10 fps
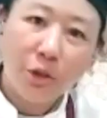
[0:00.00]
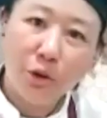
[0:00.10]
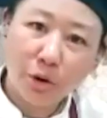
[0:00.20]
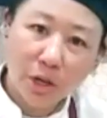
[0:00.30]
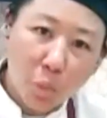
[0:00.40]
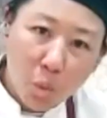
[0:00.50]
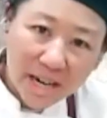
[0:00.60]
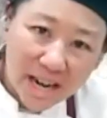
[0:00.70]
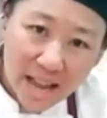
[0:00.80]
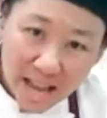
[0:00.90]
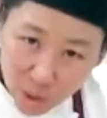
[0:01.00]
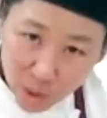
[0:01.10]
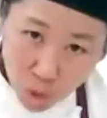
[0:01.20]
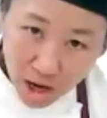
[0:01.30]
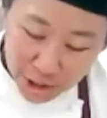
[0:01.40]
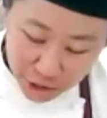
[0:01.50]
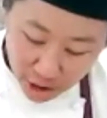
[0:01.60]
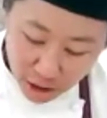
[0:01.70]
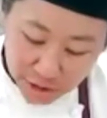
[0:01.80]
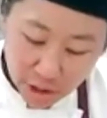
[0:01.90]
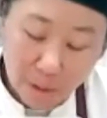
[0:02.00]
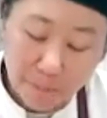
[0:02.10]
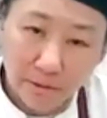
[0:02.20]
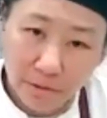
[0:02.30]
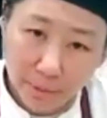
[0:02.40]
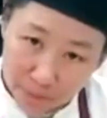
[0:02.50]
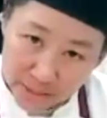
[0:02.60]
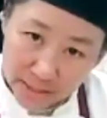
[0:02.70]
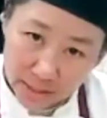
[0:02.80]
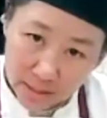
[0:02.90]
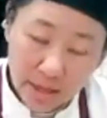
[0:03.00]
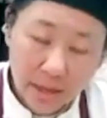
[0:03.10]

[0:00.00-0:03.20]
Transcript: you're going to want an egg wash on top of the biscuit.